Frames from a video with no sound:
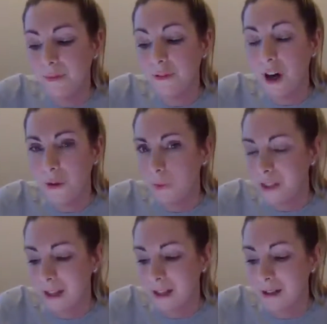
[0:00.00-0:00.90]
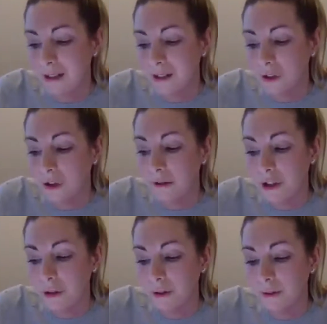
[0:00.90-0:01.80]
Father was standing in the
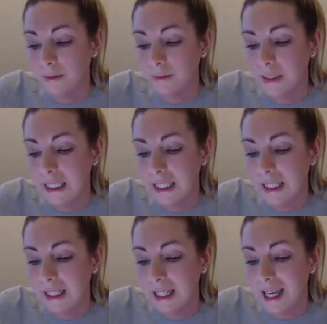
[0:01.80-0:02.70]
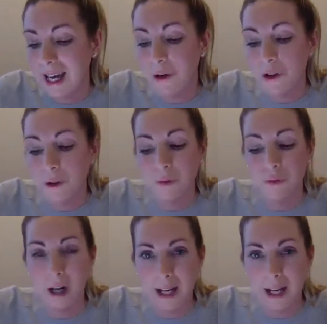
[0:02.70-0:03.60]
corridor. He held up his
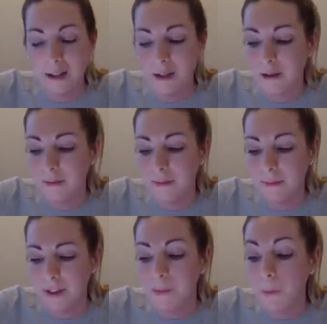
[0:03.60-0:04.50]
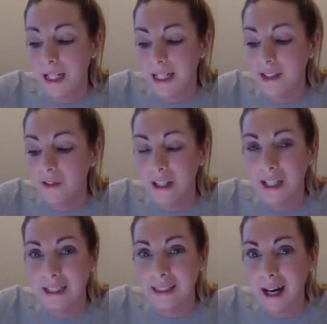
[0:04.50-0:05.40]
right hand and spread his
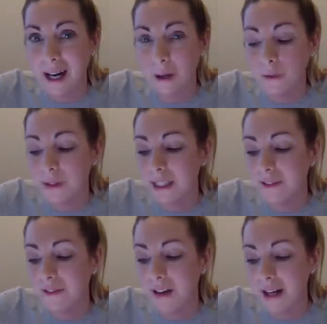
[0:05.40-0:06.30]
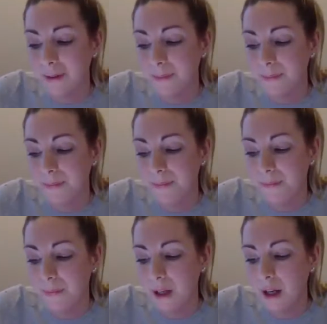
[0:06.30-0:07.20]
fingers out in a fan.
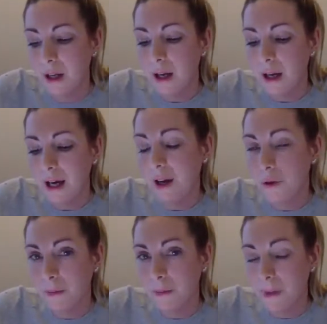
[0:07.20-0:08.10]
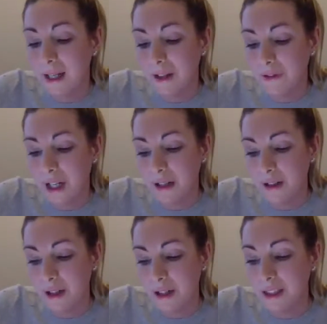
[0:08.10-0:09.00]
I held up my left
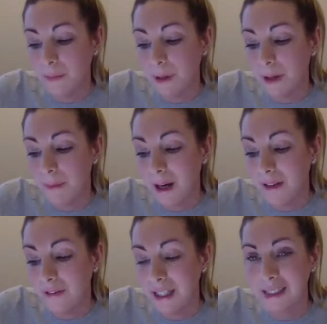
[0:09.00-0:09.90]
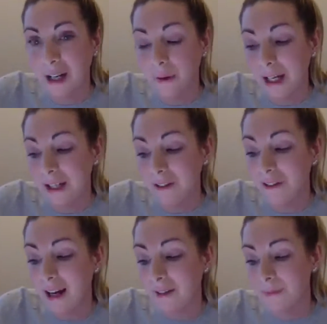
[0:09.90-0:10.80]
hand and spread my fingers out in a
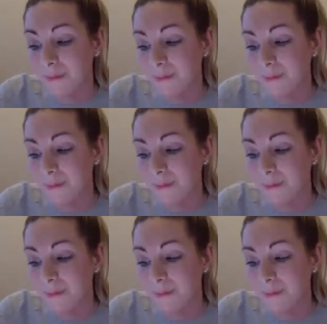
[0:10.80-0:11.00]
fan.